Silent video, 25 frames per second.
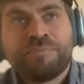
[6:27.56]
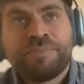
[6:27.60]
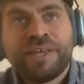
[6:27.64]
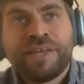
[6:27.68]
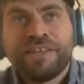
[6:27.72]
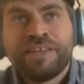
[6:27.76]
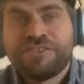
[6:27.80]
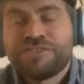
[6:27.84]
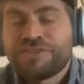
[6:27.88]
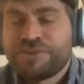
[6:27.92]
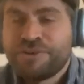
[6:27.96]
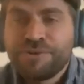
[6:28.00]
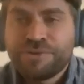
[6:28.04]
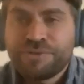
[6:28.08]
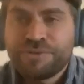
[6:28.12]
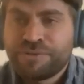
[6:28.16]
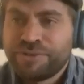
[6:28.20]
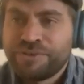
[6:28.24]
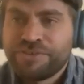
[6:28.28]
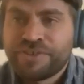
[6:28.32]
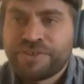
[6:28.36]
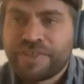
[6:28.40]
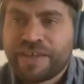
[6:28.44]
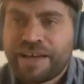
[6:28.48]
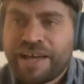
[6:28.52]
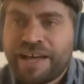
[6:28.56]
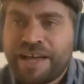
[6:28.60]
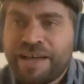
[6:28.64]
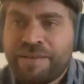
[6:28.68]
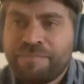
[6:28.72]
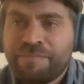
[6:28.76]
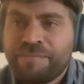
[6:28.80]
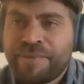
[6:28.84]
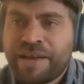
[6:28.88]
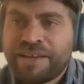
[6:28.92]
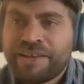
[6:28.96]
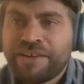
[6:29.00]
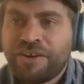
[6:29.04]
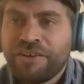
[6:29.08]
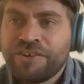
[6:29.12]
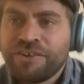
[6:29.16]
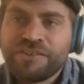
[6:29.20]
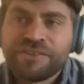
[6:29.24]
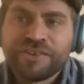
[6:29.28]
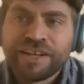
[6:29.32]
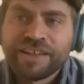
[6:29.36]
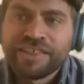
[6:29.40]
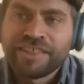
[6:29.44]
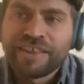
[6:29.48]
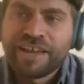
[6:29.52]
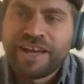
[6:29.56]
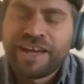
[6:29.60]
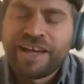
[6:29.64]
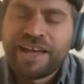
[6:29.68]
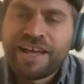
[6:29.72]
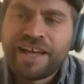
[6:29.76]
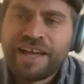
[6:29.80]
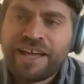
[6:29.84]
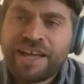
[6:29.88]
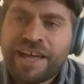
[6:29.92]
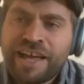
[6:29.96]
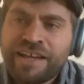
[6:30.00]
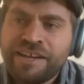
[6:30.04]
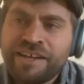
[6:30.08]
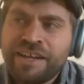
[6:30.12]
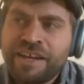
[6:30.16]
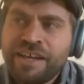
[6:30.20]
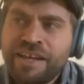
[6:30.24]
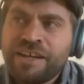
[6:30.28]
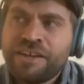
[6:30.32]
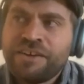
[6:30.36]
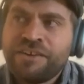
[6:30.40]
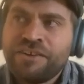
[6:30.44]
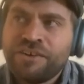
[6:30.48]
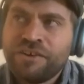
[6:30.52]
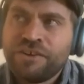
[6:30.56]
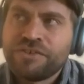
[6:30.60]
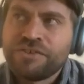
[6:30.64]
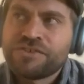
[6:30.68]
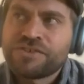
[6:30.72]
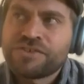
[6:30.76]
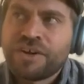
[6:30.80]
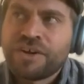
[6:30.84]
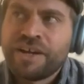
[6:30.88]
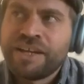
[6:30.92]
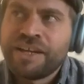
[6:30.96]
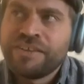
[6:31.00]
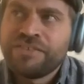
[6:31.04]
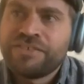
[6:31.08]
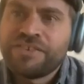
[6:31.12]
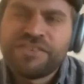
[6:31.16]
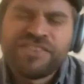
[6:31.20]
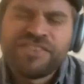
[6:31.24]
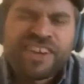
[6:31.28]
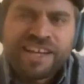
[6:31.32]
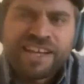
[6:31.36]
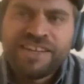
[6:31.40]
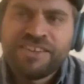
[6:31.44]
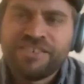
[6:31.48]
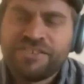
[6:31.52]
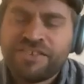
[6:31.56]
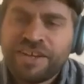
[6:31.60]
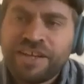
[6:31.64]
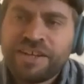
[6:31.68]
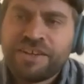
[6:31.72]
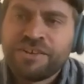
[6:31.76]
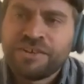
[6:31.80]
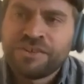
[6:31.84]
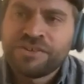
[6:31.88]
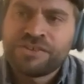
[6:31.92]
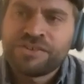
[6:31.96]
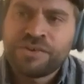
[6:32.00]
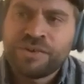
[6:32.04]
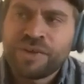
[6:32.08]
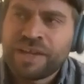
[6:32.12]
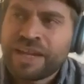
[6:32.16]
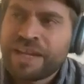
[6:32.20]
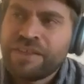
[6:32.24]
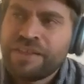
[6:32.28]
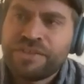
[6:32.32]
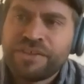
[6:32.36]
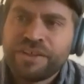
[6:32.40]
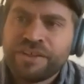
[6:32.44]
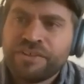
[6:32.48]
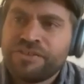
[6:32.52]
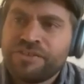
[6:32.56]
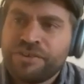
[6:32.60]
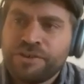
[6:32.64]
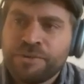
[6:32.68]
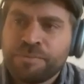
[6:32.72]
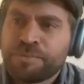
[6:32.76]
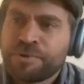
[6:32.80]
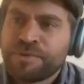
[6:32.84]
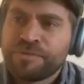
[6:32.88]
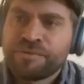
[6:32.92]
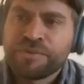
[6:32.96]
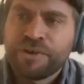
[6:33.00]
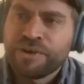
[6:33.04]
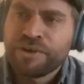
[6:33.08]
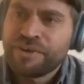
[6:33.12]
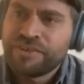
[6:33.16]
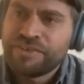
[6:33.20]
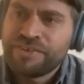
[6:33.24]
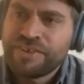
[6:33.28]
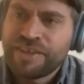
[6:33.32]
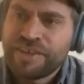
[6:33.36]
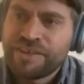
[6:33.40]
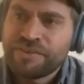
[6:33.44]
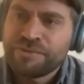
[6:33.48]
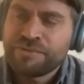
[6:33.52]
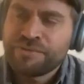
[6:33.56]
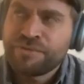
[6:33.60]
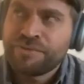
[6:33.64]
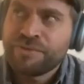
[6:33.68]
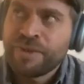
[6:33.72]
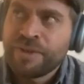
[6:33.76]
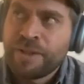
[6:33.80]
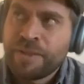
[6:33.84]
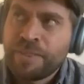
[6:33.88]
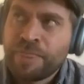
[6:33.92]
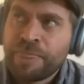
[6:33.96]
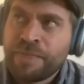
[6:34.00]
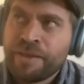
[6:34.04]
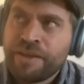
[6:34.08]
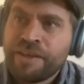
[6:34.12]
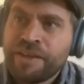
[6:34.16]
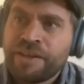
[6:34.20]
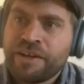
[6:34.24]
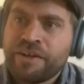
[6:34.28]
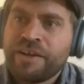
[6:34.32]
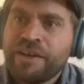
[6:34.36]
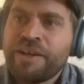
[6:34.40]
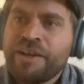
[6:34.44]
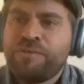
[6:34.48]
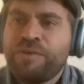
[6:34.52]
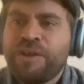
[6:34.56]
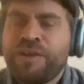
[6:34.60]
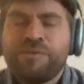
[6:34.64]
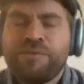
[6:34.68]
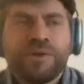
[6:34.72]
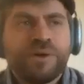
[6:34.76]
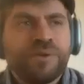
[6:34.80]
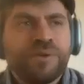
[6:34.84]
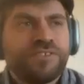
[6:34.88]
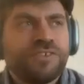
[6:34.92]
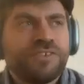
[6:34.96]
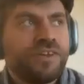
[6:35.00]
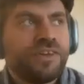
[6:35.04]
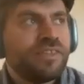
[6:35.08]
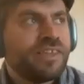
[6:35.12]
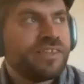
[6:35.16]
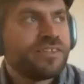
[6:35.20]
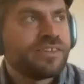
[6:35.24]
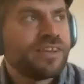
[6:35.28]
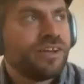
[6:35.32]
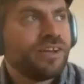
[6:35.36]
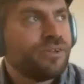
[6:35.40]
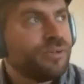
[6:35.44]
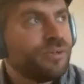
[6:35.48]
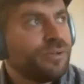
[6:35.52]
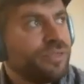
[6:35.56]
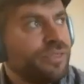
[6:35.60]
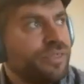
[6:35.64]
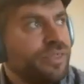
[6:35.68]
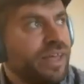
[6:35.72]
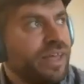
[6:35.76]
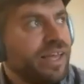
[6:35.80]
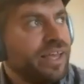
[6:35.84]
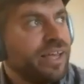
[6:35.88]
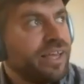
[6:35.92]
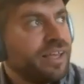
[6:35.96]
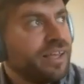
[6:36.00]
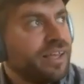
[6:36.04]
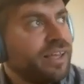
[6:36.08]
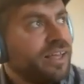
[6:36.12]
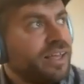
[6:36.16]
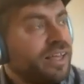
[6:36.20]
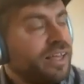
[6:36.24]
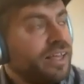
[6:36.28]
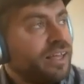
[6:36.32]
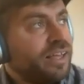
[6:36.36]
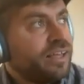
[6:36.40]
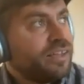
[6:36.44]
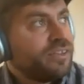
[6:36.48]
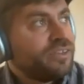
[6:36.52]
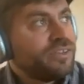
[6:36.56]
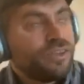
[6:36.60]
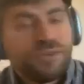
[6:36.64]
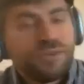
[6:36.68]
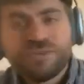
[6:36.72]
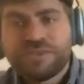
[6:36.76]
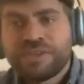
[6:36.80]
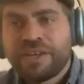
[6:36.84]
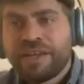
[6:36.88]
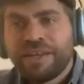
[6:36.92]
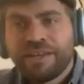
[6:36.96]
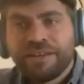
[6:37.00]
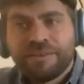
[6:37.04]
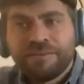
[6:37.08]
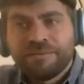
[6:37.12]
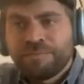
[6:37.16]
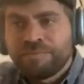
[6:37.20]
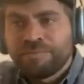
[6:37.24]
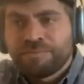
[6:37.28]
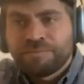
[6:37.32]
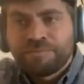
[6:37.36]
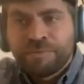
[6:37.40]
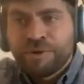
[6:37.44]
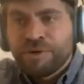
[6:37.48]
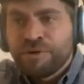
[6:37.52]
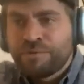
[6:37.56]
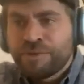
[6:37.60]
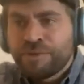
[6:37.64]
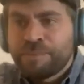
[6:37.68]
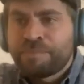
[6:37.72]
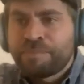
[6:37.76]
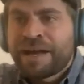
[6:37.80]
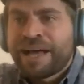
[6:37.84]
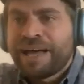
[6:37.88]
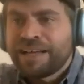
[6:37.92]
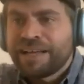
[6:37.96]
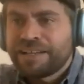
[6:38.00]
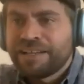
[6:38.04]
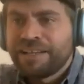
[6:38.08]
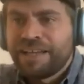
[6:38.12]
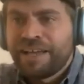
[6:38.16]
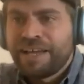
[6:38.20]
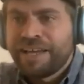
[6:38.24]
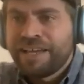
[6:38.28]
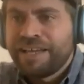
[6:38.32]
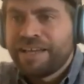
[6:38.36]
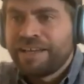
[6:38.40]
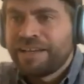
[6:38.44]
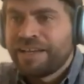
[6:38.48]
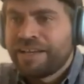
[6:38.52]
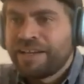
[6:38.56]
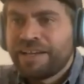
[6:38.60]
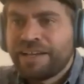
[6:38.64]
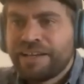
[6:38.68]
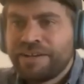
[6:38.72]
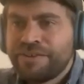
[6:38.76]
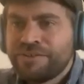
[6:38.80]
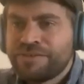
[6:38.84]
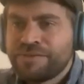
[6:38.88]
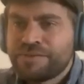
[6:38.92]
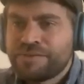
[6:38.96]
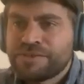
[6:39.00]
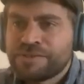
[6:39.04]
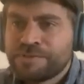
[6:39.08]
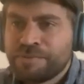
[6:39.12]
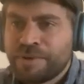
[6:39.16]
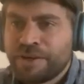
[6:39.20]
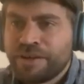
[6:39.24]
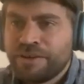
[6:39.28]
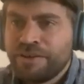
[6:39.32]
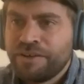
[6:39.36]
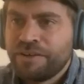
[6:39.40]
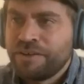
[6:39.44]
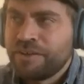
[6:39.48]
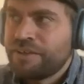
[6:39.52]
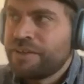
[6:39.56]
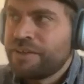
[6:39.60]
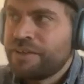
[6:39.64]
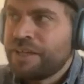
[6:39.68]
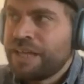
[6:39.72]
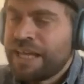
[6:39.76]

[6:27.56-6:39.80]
being truthful to that and honoring that and not trying to change it, not doing anything too provocative. You know, if I was doing this whole thing using movie backlight and loads of smoke